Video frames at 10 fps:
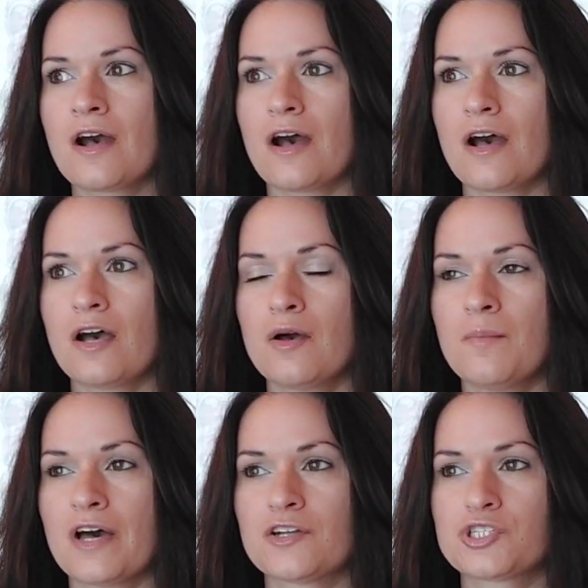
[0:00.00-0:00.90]

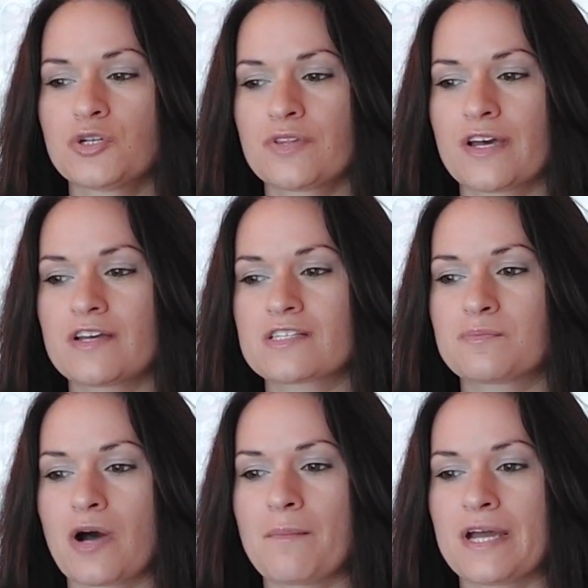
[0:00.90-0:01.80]
And I do this
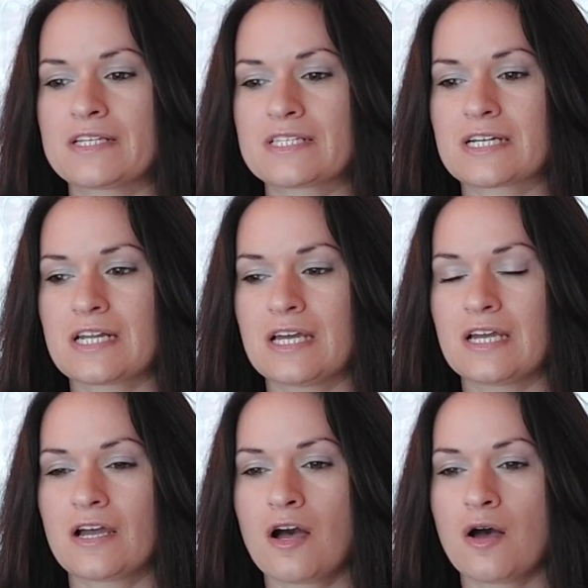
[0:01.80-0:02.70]
by
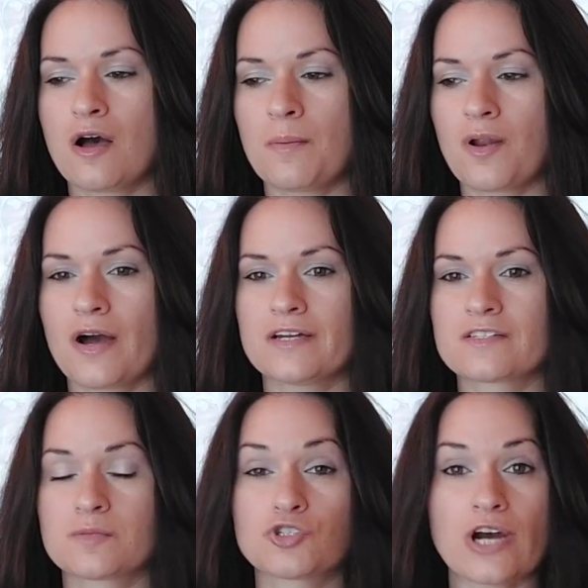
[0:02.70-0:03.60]
basically applying
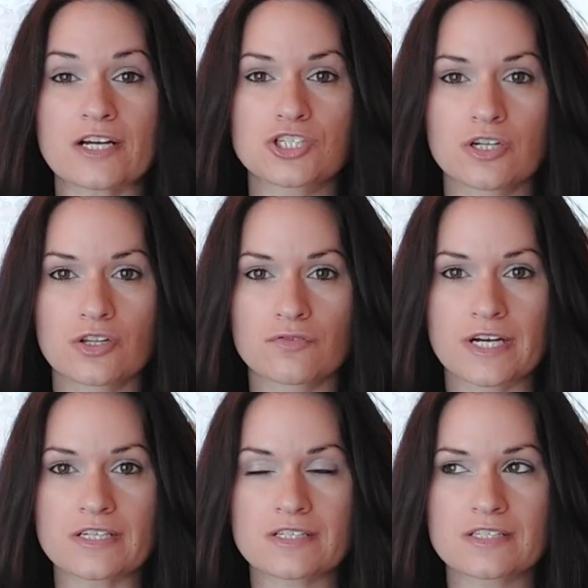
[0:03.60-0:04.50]
some traction at the
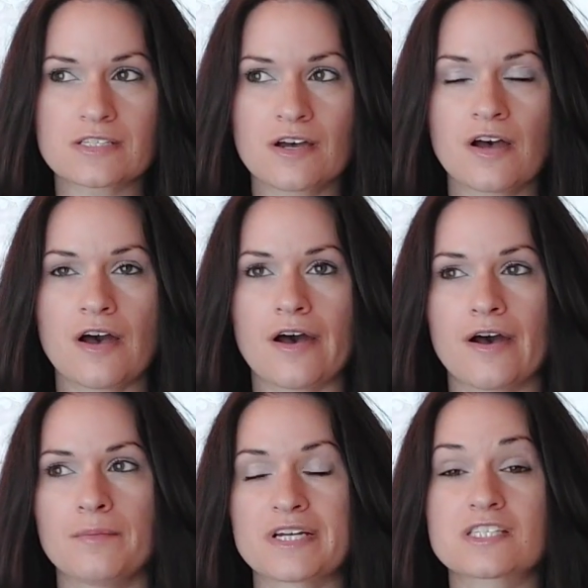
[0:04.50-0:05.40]
wrist,
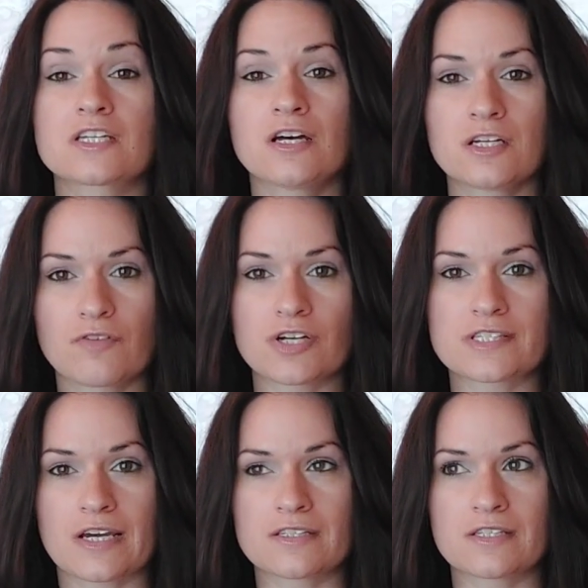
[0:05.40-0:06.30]
externally
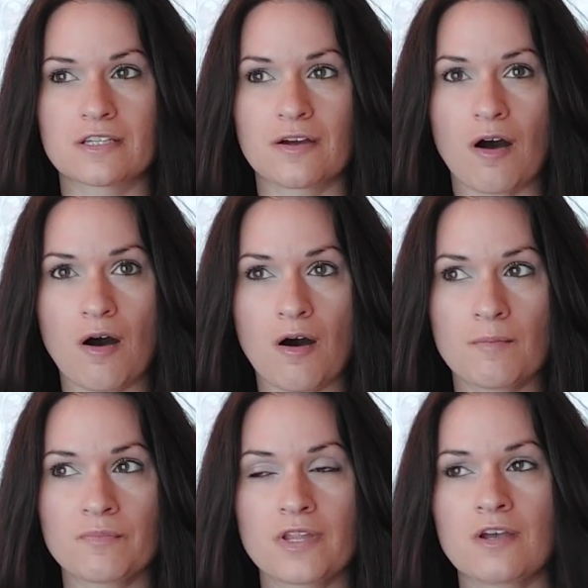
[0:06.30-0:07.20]
rotating the
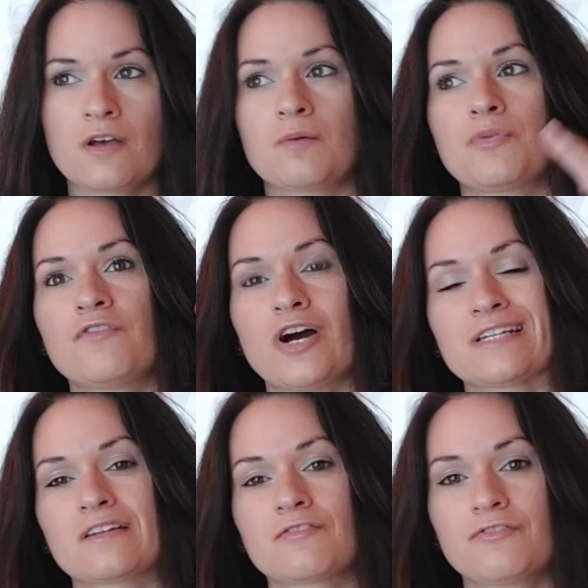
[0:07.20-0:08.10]
arm,
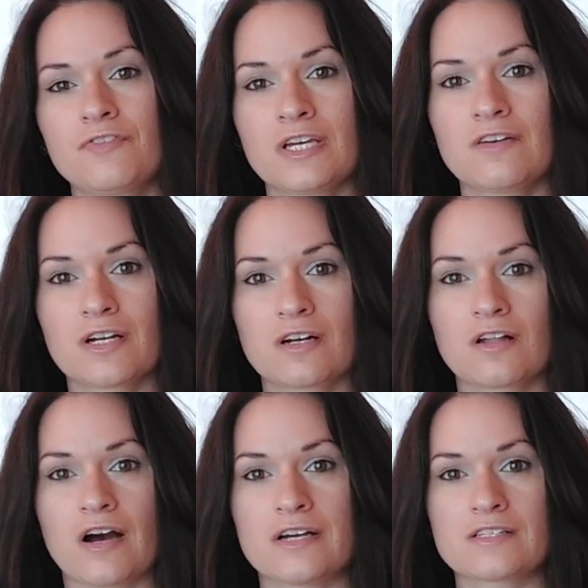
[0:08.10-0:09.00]
providing inferior
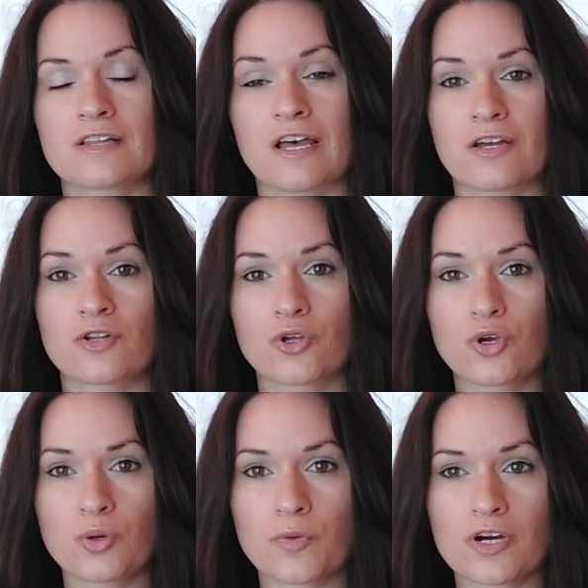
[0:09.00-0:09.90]
glide at the head of the
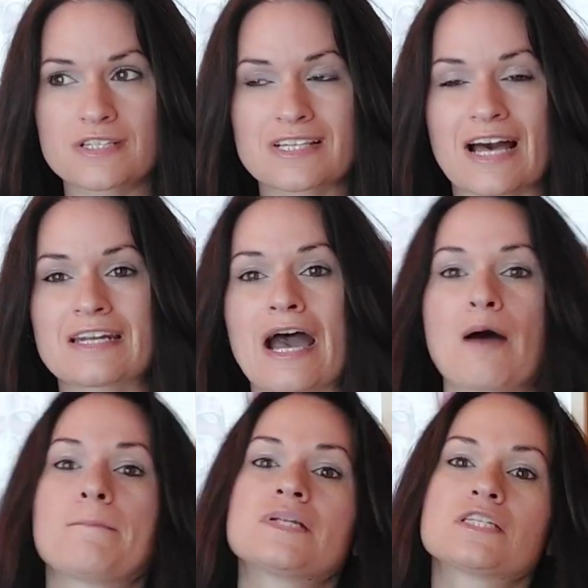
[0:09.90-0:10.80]
humerus, and
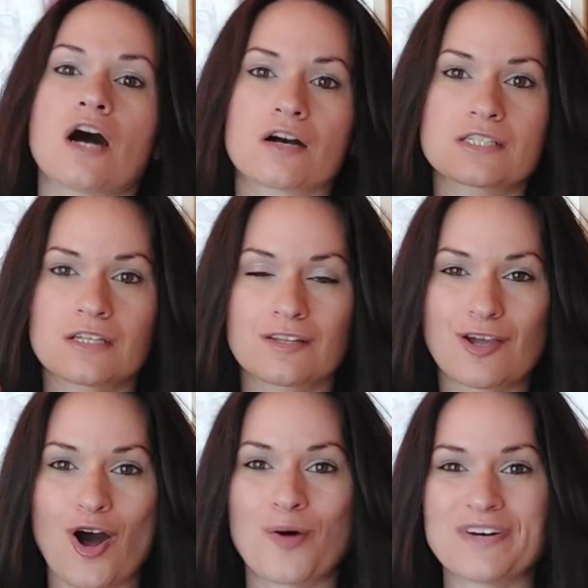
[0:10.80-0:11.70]
abducting
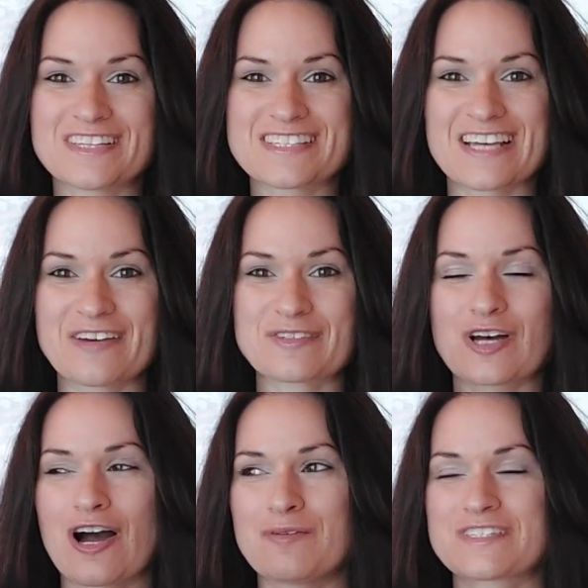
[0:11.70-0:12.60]
the arm at the same
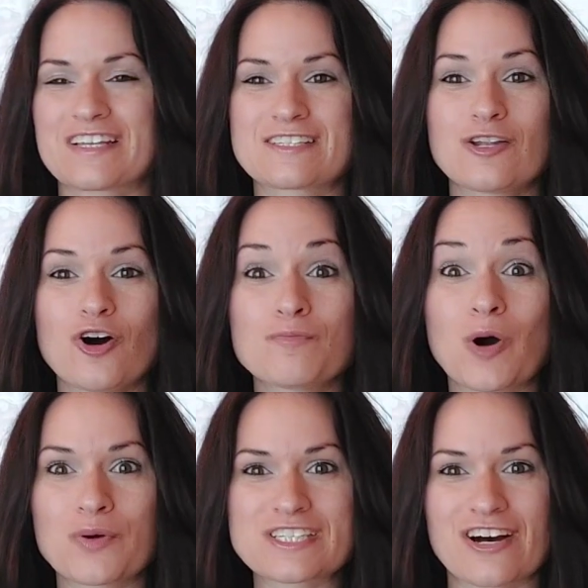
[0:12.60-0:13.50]
time. So there's a lot of
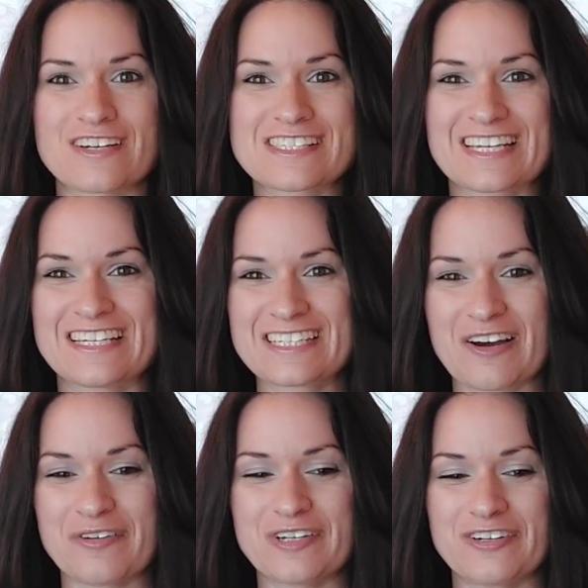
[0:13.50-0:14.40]
multitasking
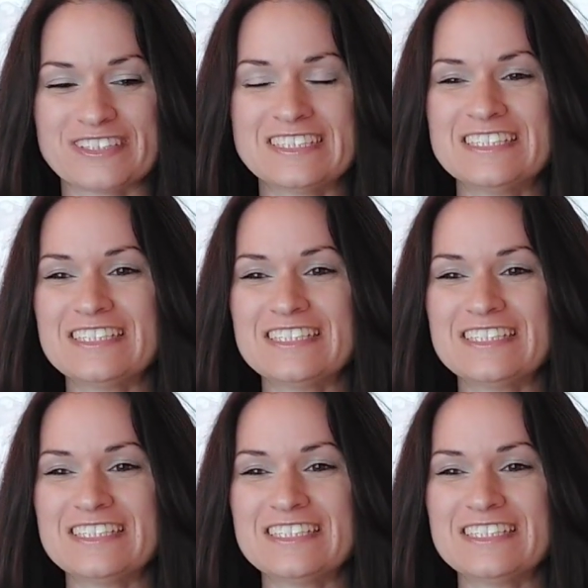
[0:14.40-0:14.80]
going on.